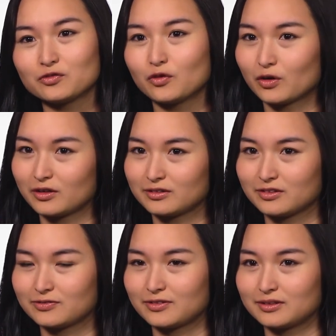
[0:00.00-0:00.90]
four
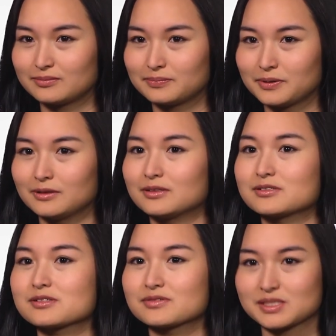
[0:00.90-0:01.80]
different
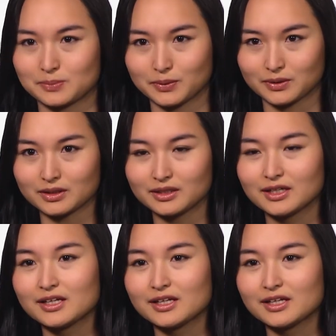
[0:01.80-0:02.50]
pillars of support.